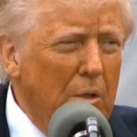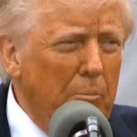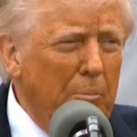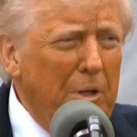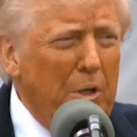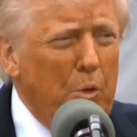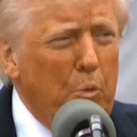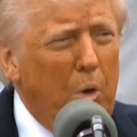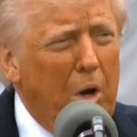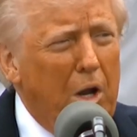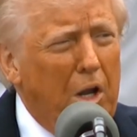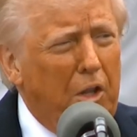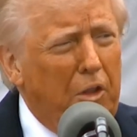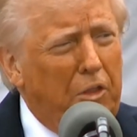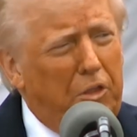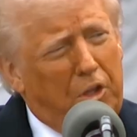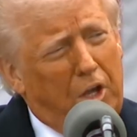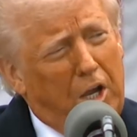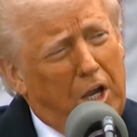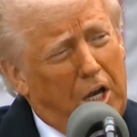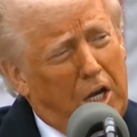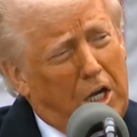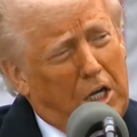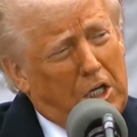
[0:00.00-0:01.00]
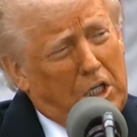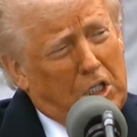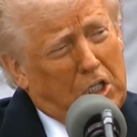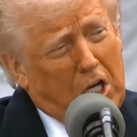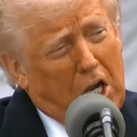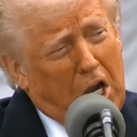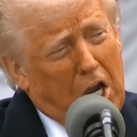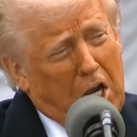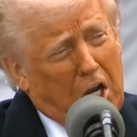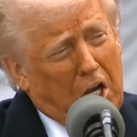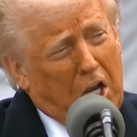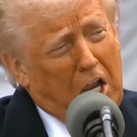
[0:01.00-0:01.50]
Meanwhile,
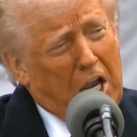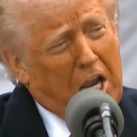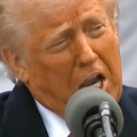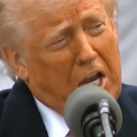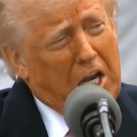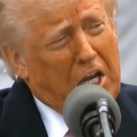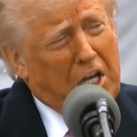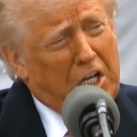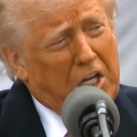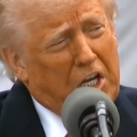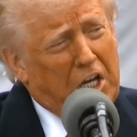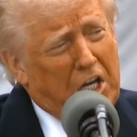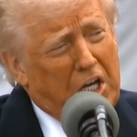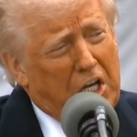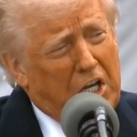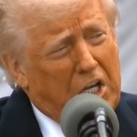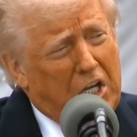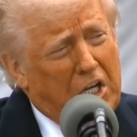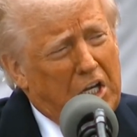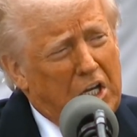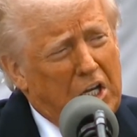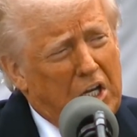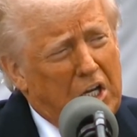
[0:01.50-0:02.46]
Thailand and